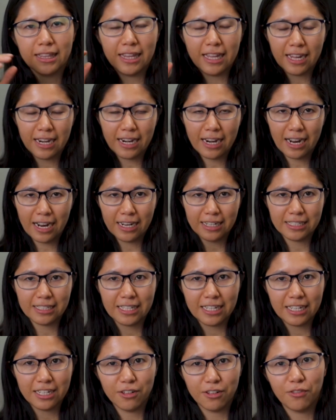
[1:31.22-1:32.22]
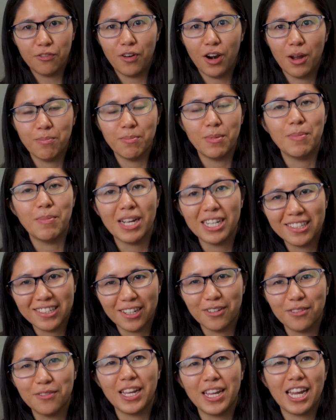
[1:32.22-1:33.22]
that I need from
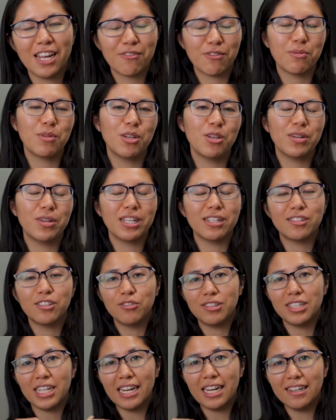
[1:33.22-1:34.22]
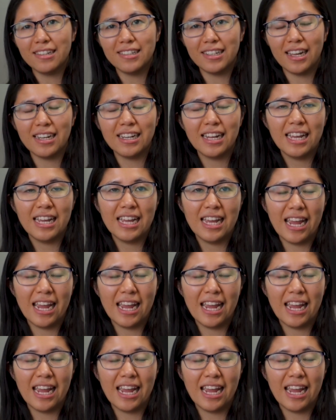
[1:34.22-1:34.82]
myself and from you is to set aside